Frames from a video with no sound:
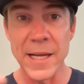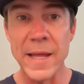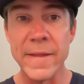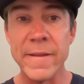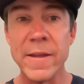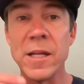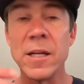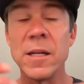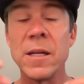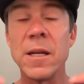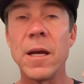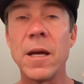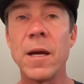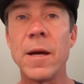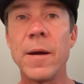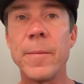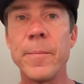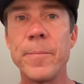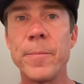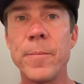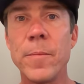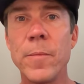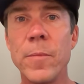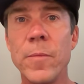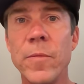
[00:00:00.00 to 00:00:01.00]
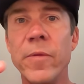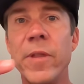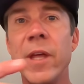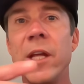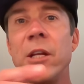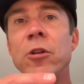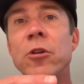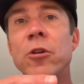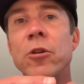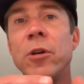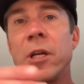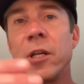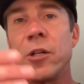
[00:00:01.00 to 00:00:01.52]
And then
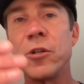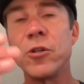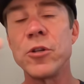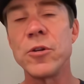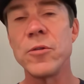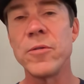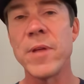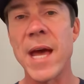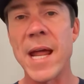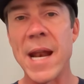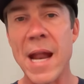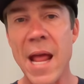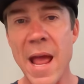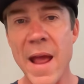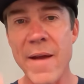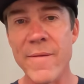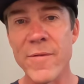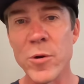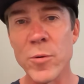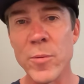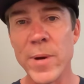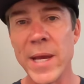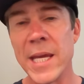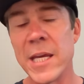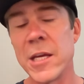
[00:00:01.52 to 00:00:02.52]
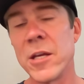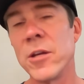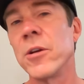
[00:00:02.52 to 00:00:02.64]
you can do that every week.